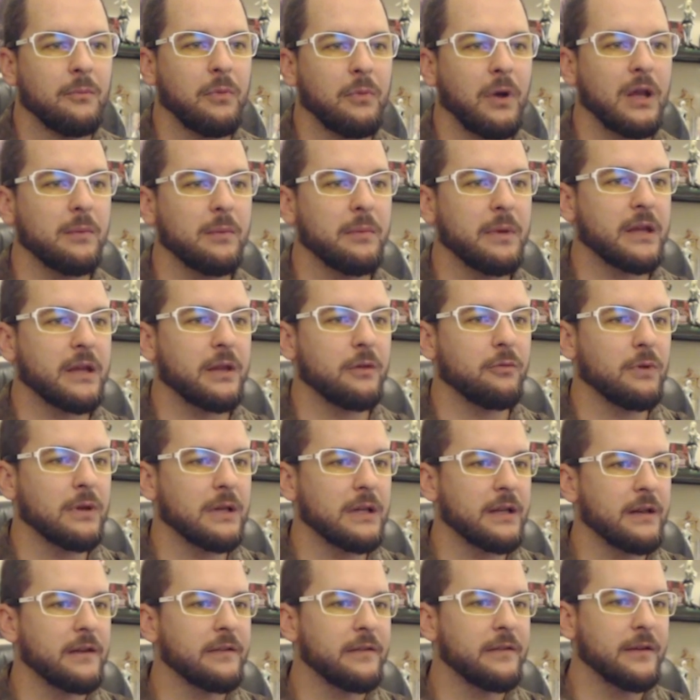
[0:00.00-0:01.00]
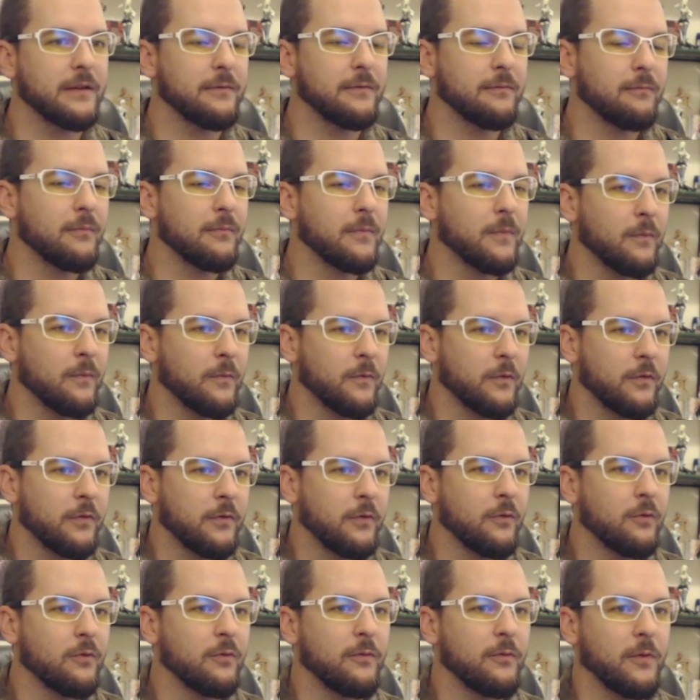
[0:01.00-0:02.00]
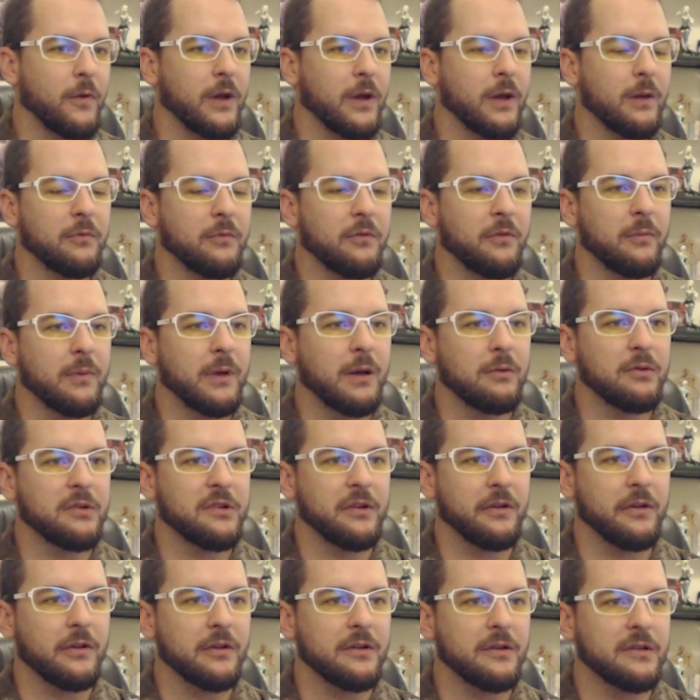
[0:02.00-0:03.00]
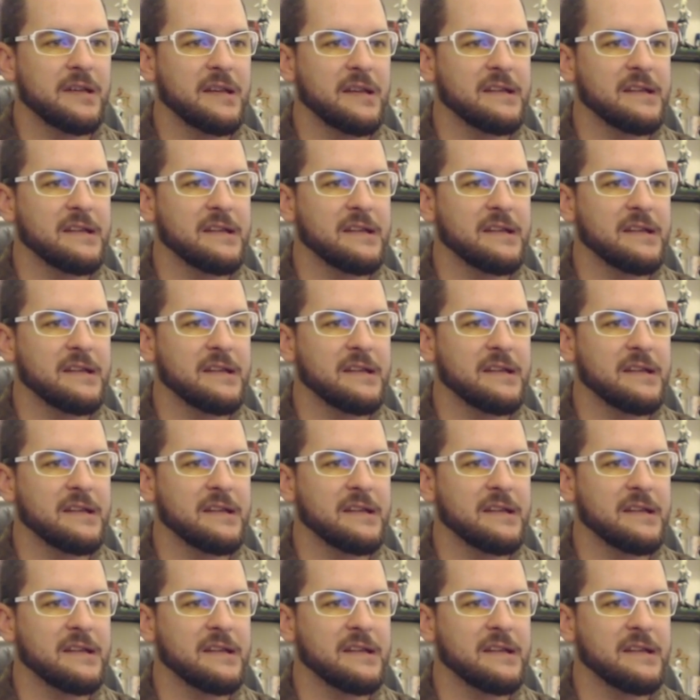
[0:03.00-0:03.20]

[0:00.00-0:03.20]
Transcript: probably make it really easy soon for him to be able to